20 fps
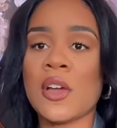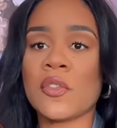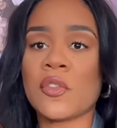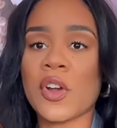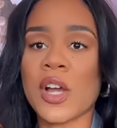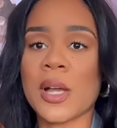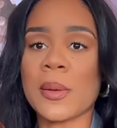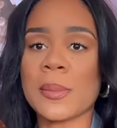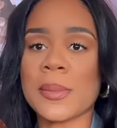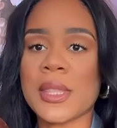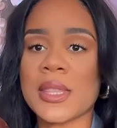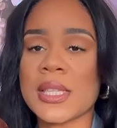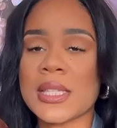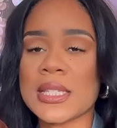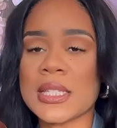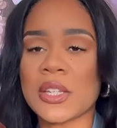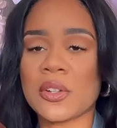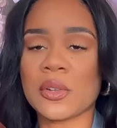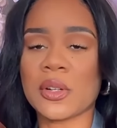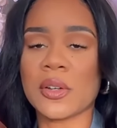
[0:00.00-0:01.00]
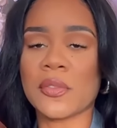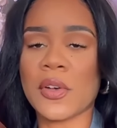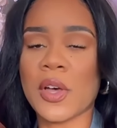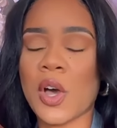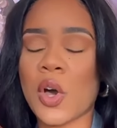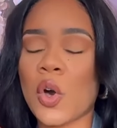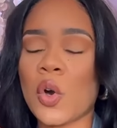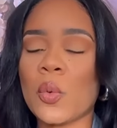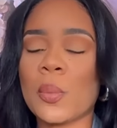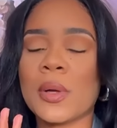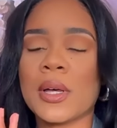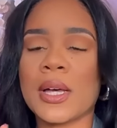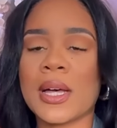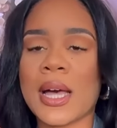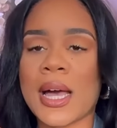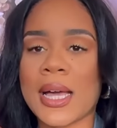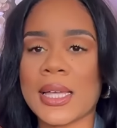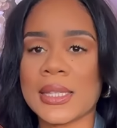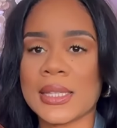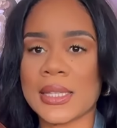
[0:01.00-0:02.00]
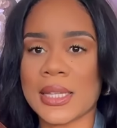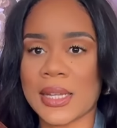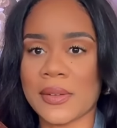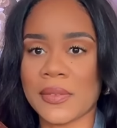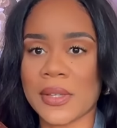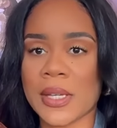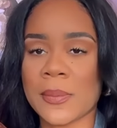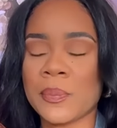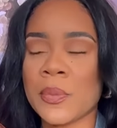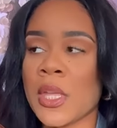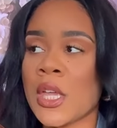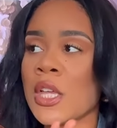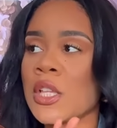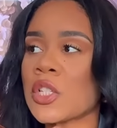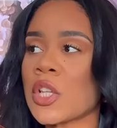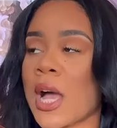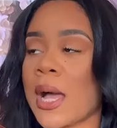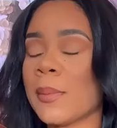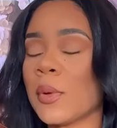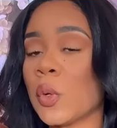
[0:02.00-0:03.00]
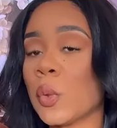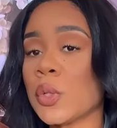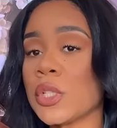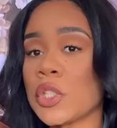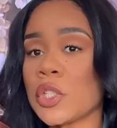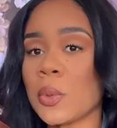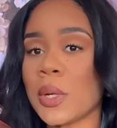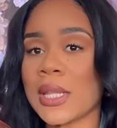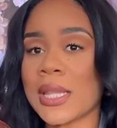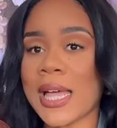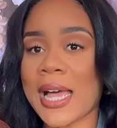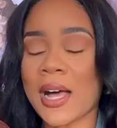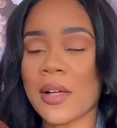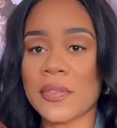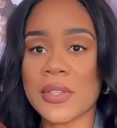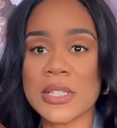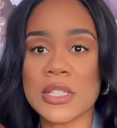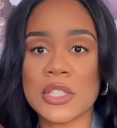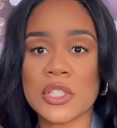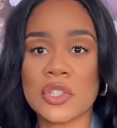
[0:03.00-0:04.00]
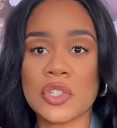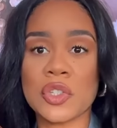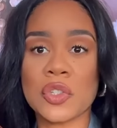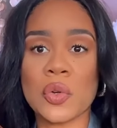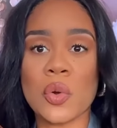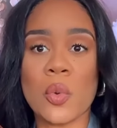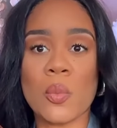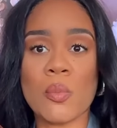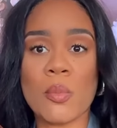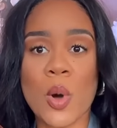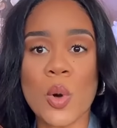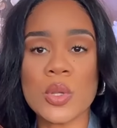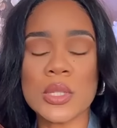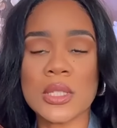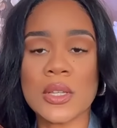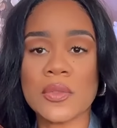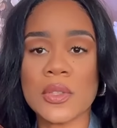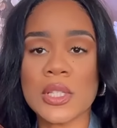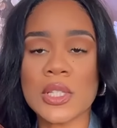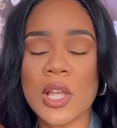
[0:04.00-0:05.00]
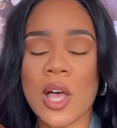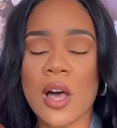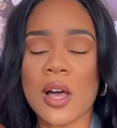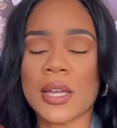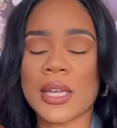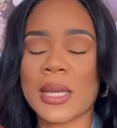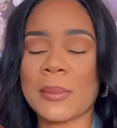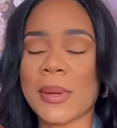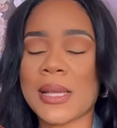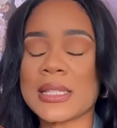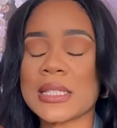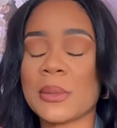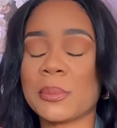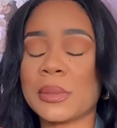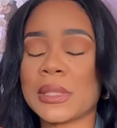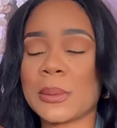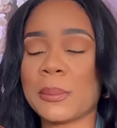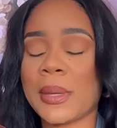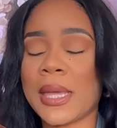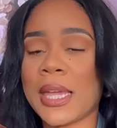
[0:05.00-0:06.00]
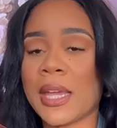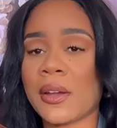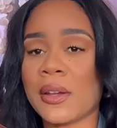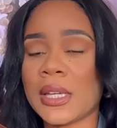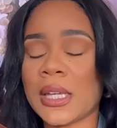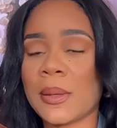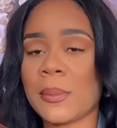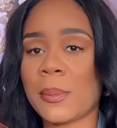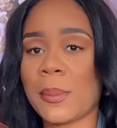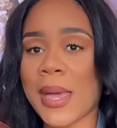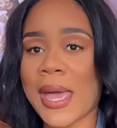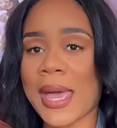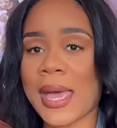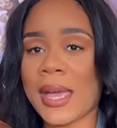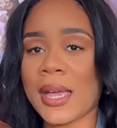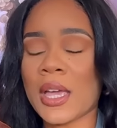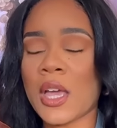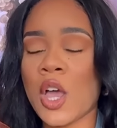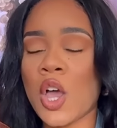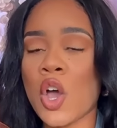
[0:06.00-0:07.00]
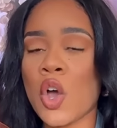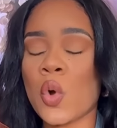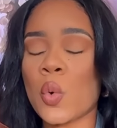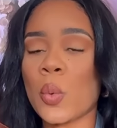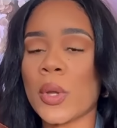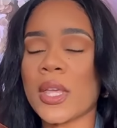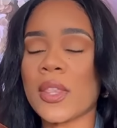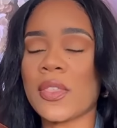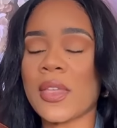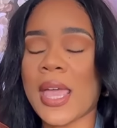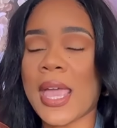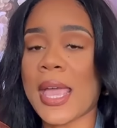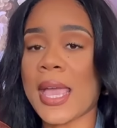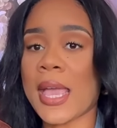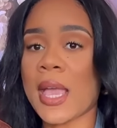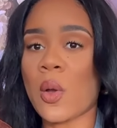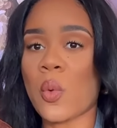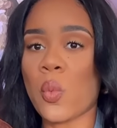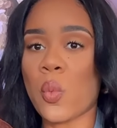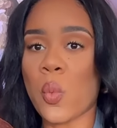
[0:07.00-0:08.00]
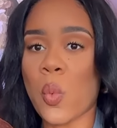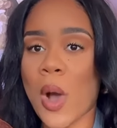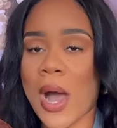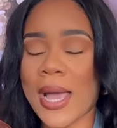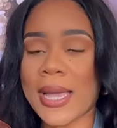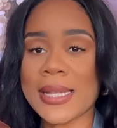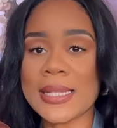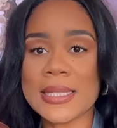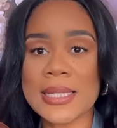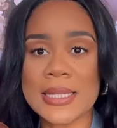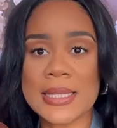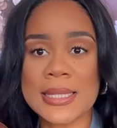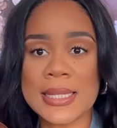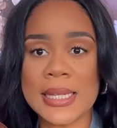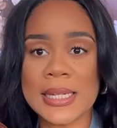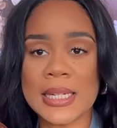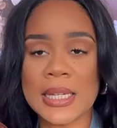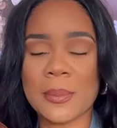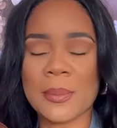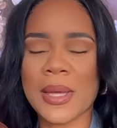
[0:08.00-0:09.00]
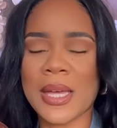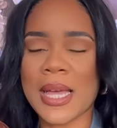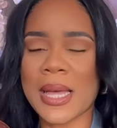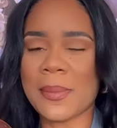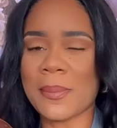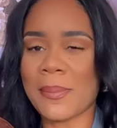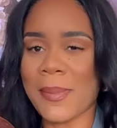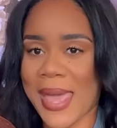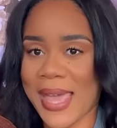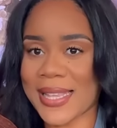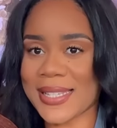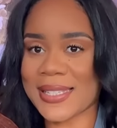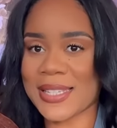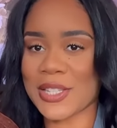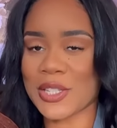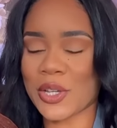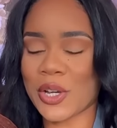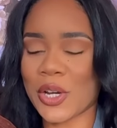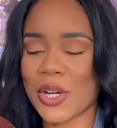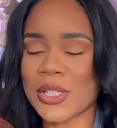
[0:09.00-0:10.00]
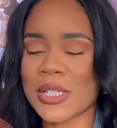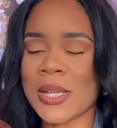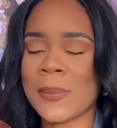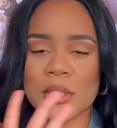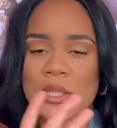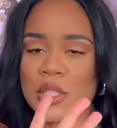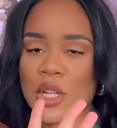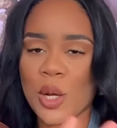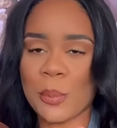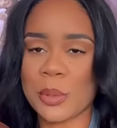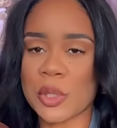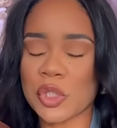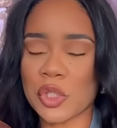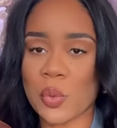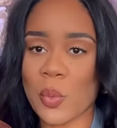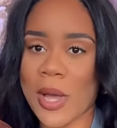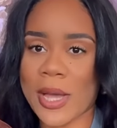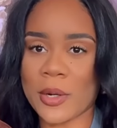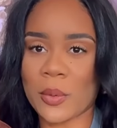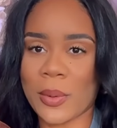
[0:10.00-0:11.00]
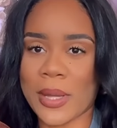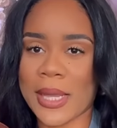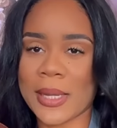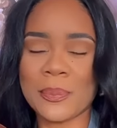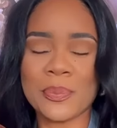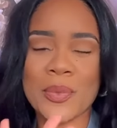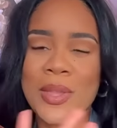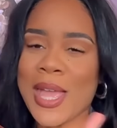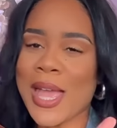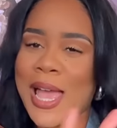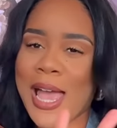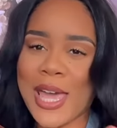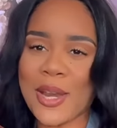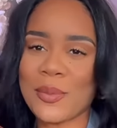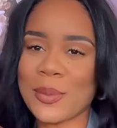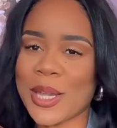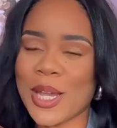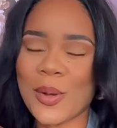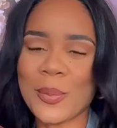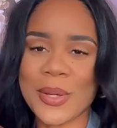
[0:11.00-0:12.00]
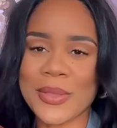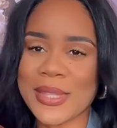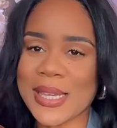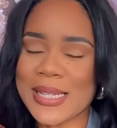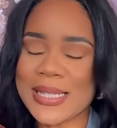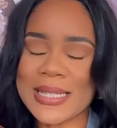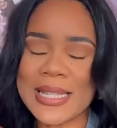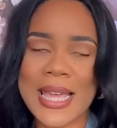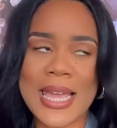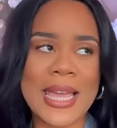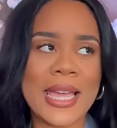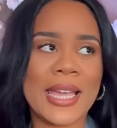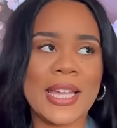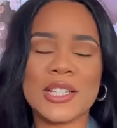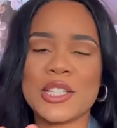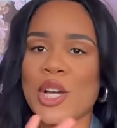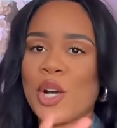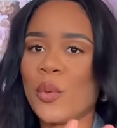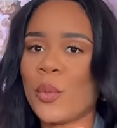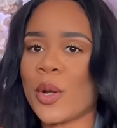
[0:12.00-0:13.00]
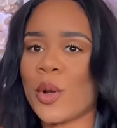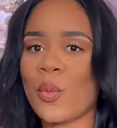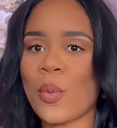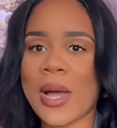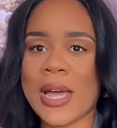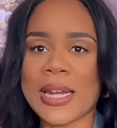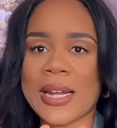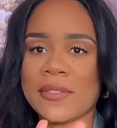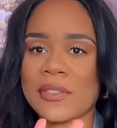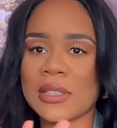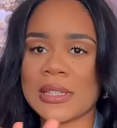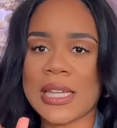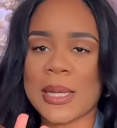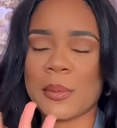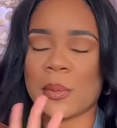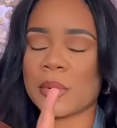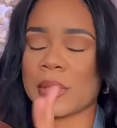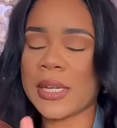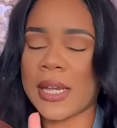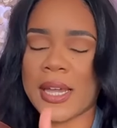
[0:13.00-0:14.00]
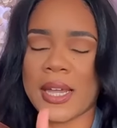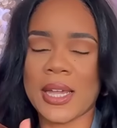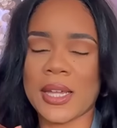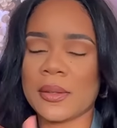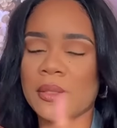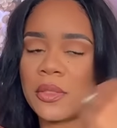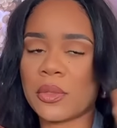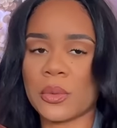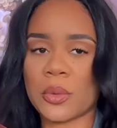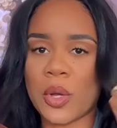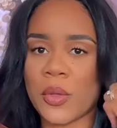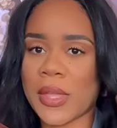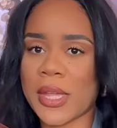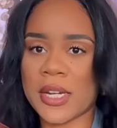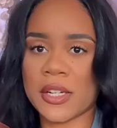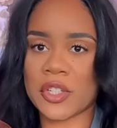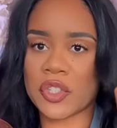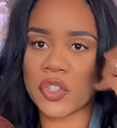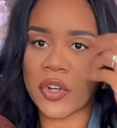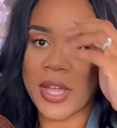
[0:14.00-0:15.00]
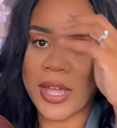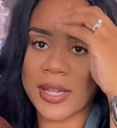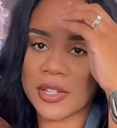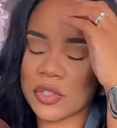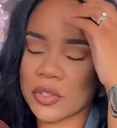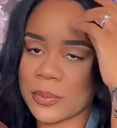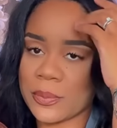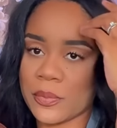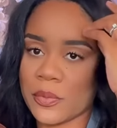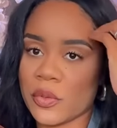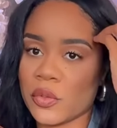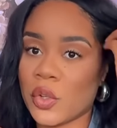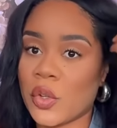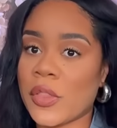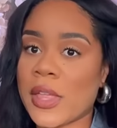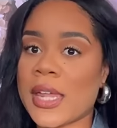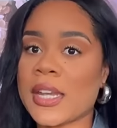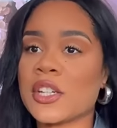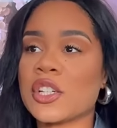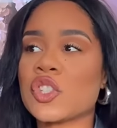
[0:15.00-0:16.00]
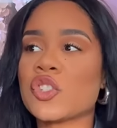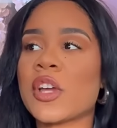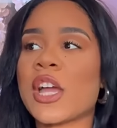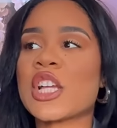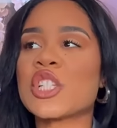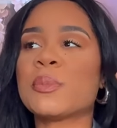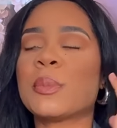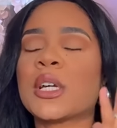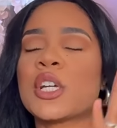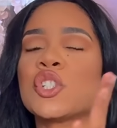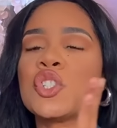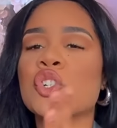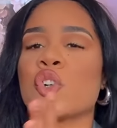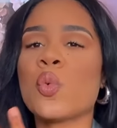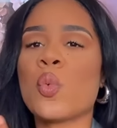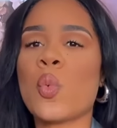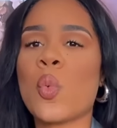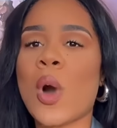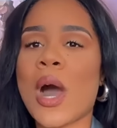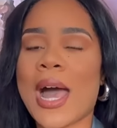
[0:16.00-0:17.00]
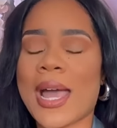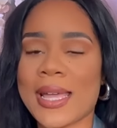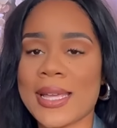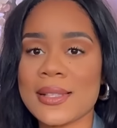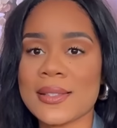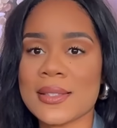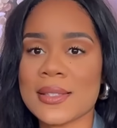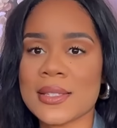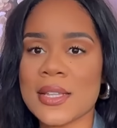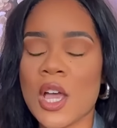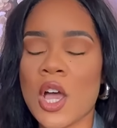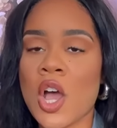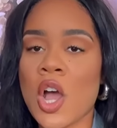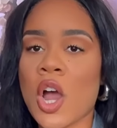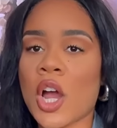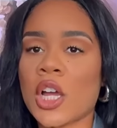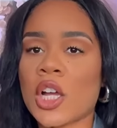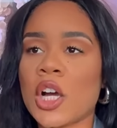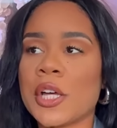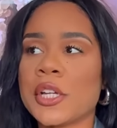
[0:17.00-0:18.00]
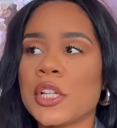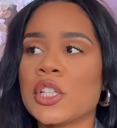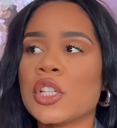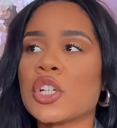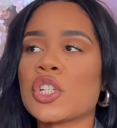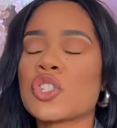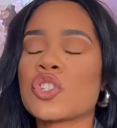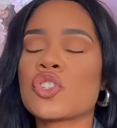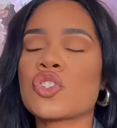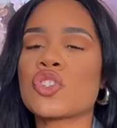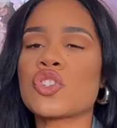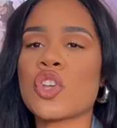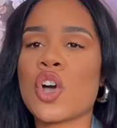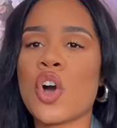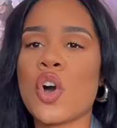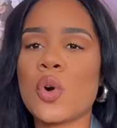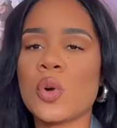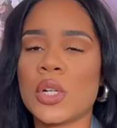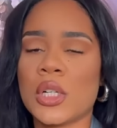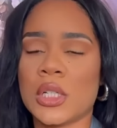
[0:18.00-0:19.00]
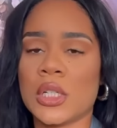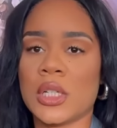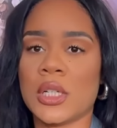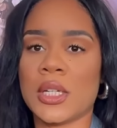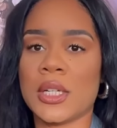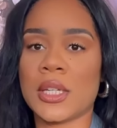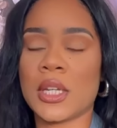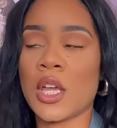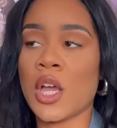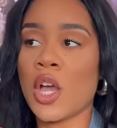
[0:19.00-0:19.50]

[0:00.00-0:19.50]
from the Center of Hope. I love it. So I'm going to allow this to do most of the talking by simply pairing it back with a white denim maxi skirt. Don't put your white away. I don't care what they say, don't wear white after Labor Day. Throw that in the trash. Throw that in the trash because your whites are gonna look so good